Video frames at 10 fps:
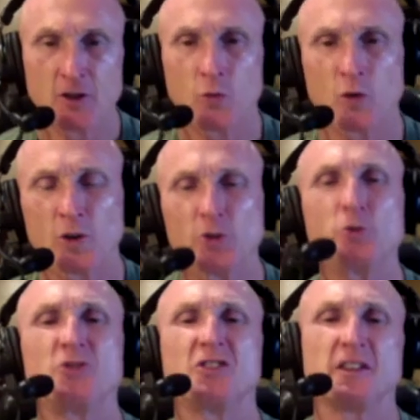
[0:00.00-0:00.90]
We're
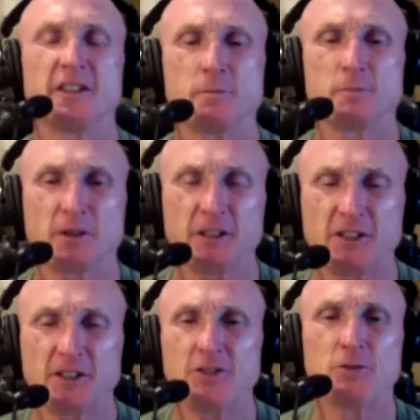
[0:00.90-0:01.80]
losing the ability
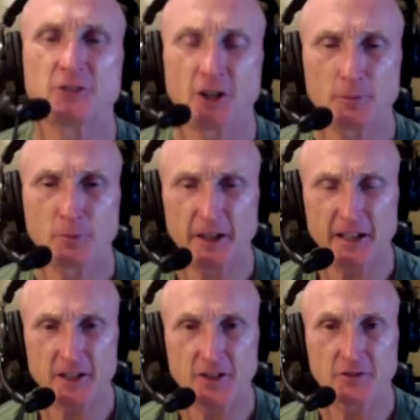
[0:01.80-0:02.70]
to use our
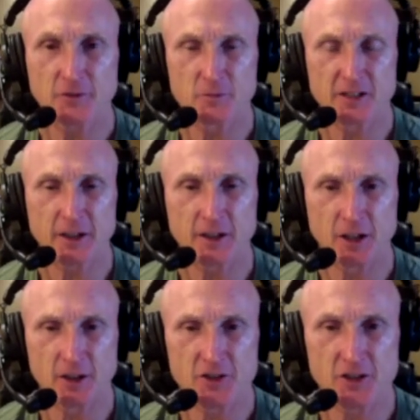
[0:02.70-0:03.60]
brains from
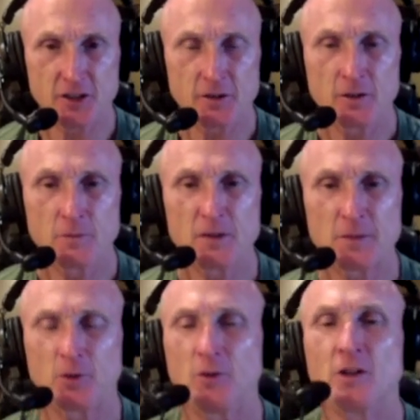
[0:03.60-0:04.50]
technology.
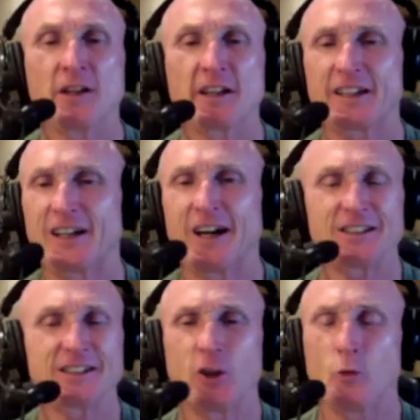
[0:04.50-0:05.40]
People cannot
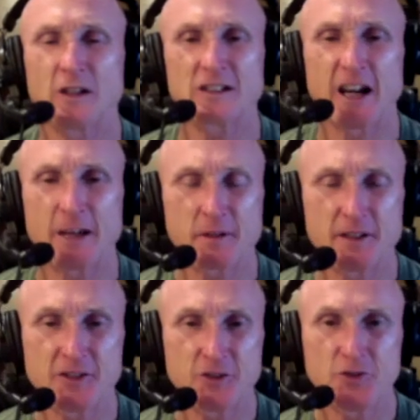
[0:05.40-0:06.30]
tell what time it
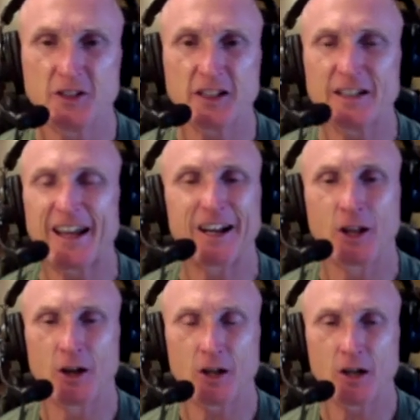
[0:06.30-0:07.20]
is using an
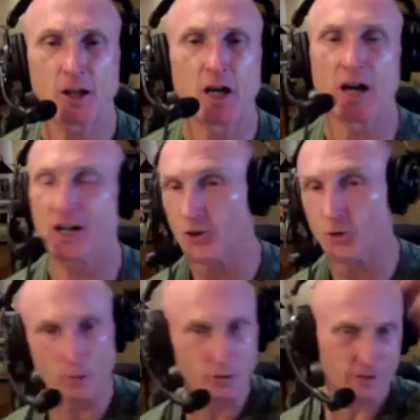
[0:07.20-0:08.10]
analog clock, a
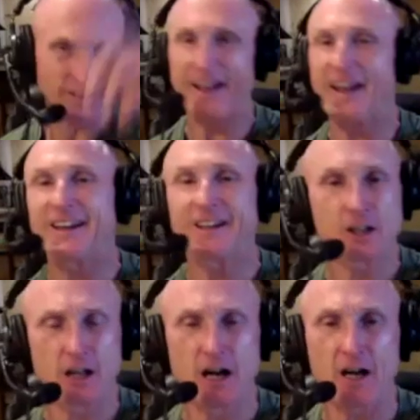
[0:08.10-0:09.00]
normal hand
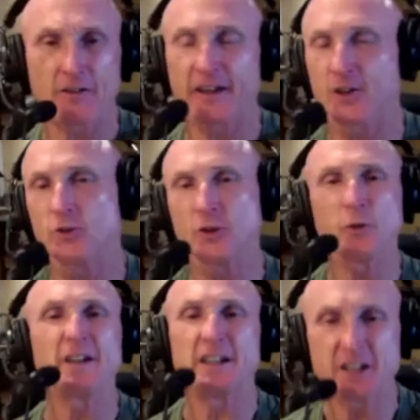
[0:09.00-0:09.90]
clock. They can only
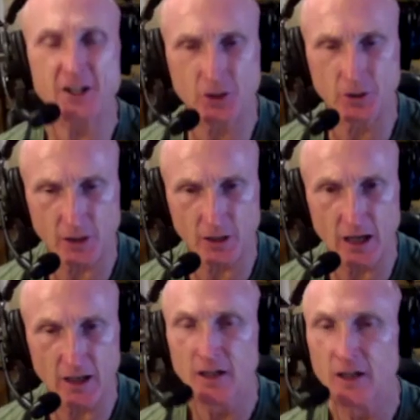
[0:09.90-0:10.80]
read a digital
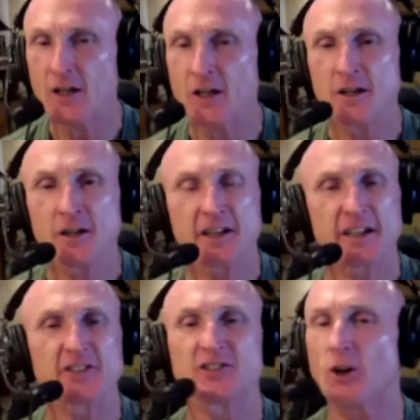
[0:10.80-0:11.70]
clock.
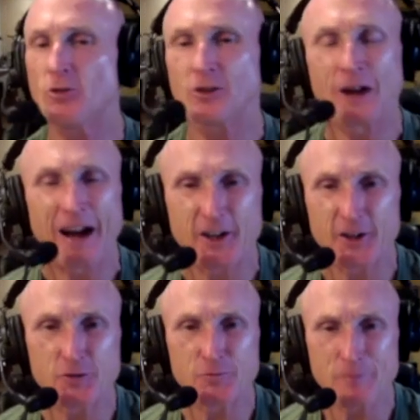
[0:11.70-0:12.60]
Kids don't know how to
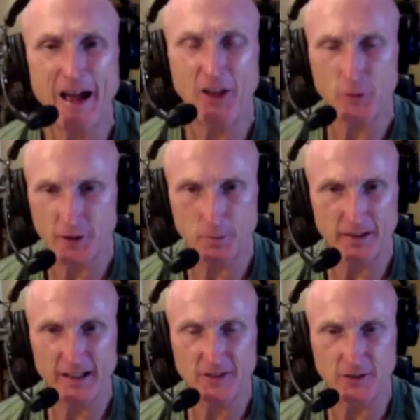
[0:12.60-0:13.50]
do math with a
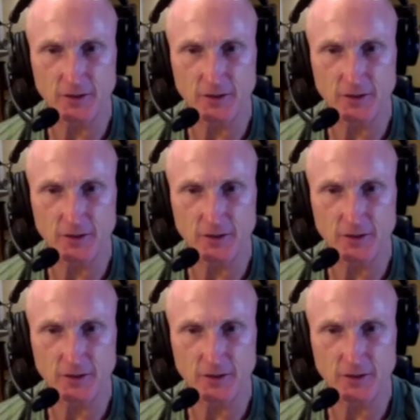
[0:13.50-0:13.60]
pencil.